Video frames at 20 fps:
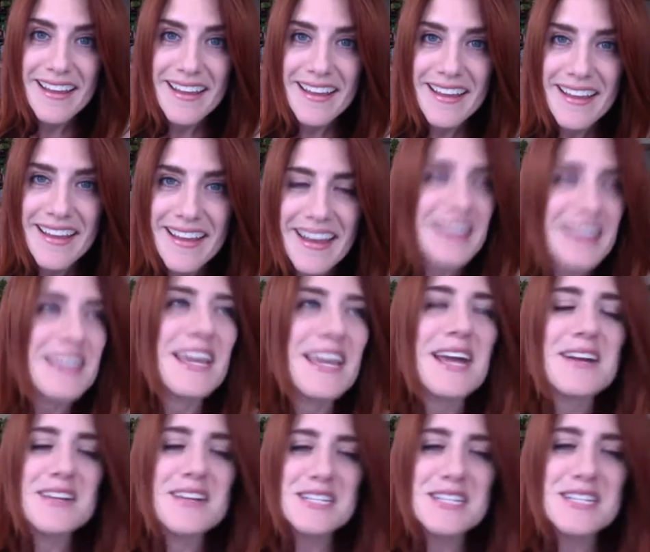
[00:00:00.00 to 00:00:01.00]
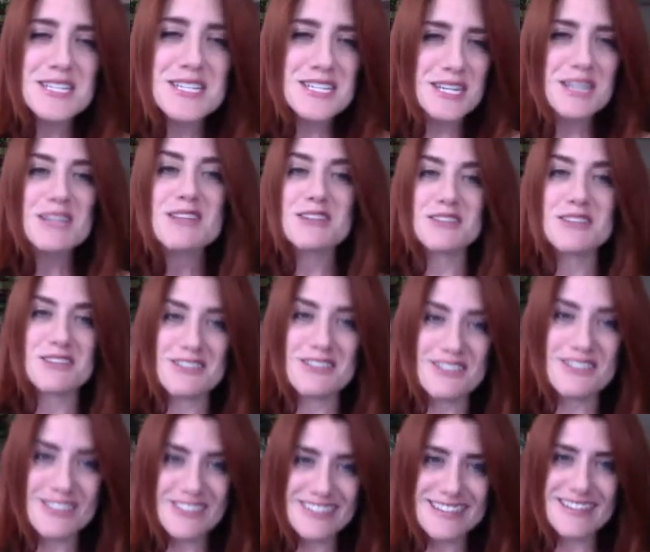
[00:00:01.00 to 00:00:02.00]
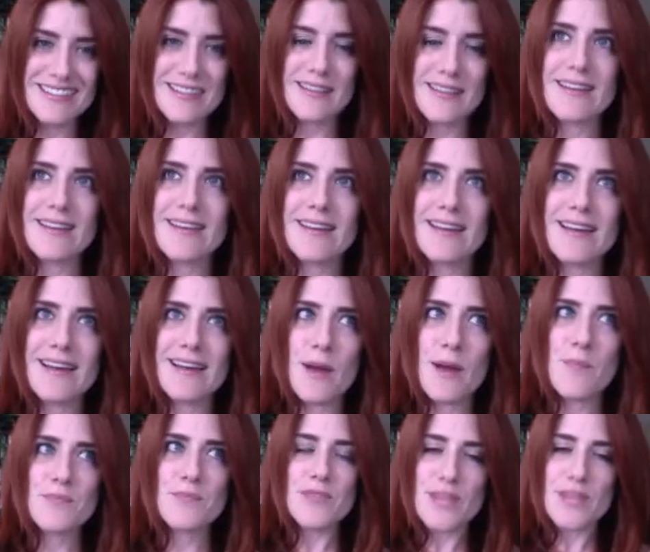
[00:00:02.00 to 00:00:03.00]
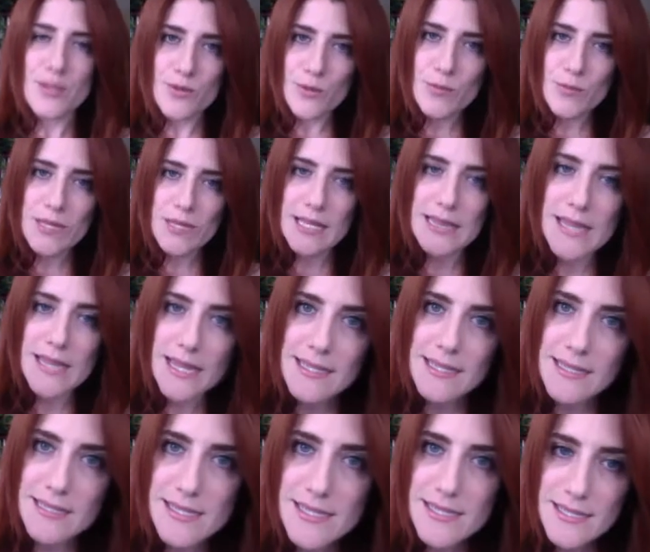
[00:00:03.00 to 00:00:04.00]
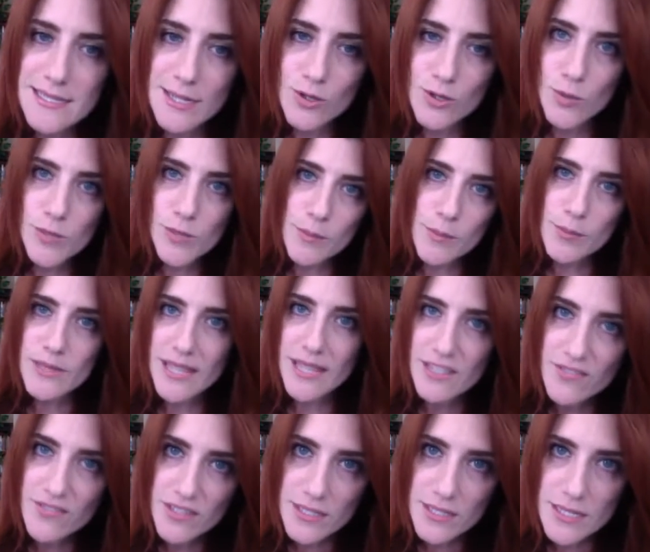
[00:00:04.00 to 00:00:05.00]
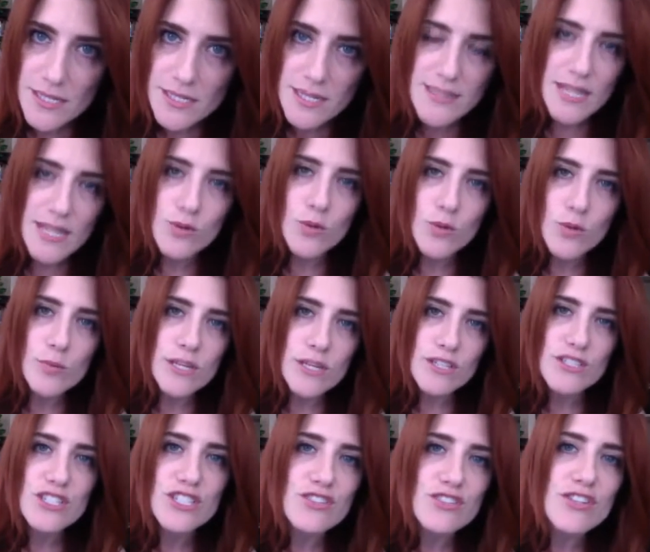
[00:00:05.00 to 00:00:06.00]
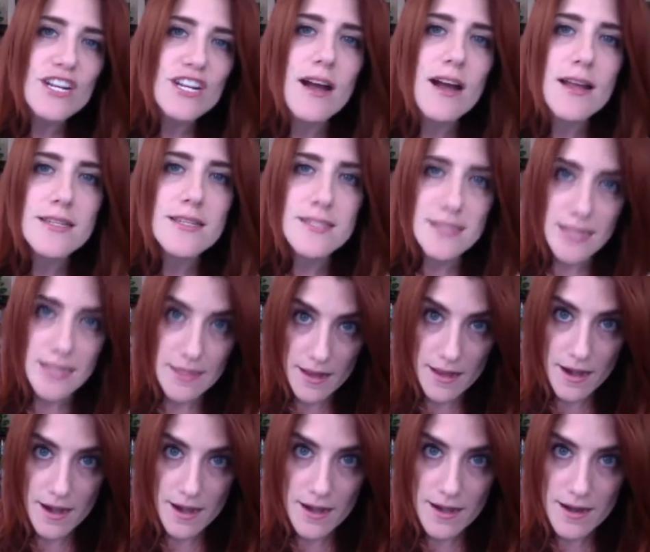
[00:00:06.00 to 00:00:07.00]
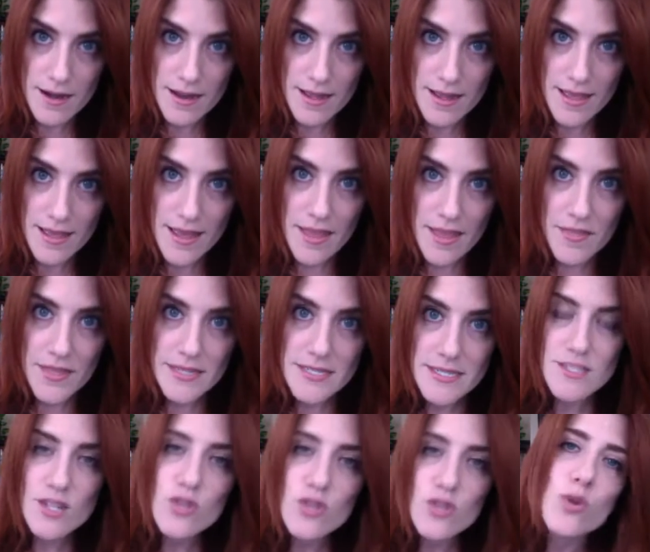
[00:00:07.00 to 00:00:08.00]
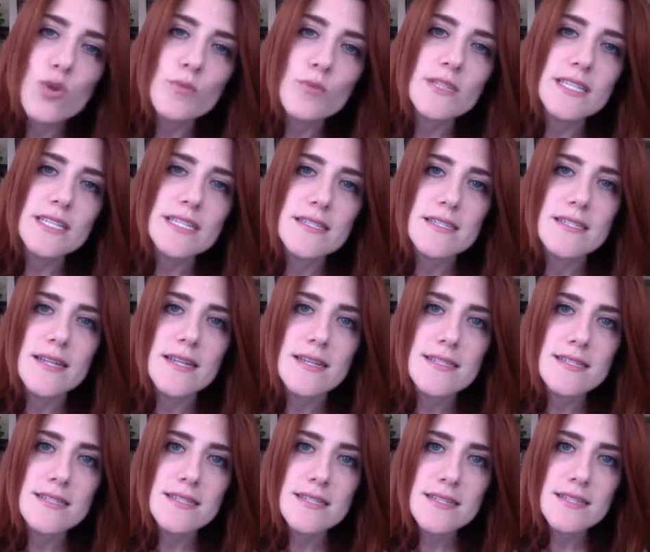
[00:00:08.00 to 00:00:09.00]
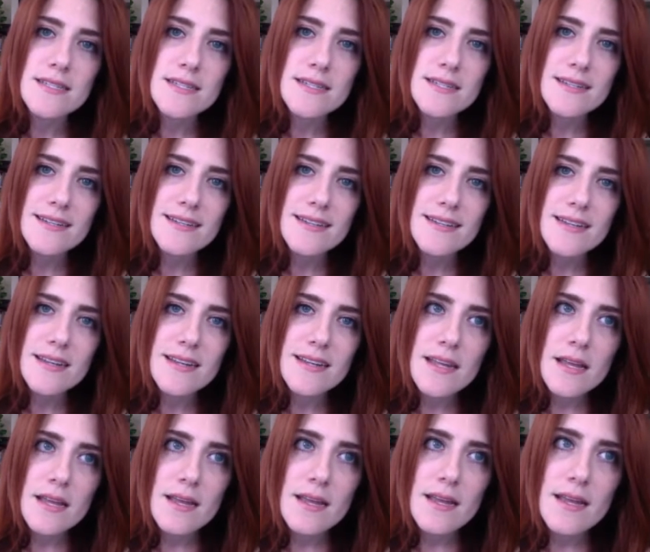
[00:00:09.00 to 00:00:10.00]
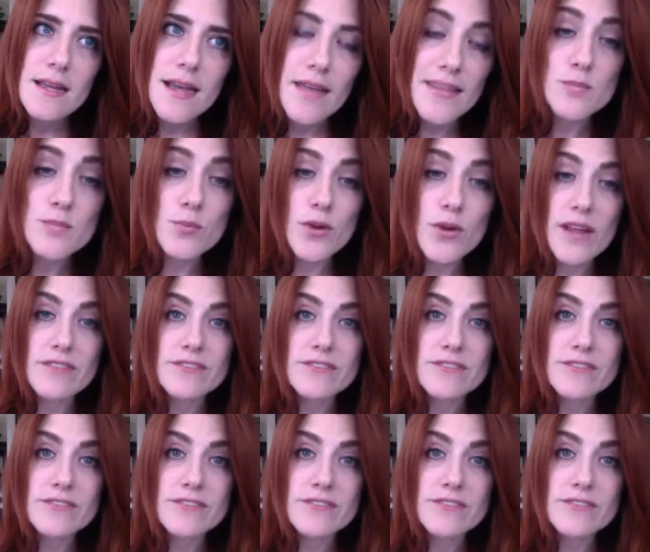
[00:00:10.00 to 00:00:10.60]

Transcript: I guarantee you there will be a lightness, there will be a playfulness, and there will be a curiosity there that doesn't normally exist. And that's brave.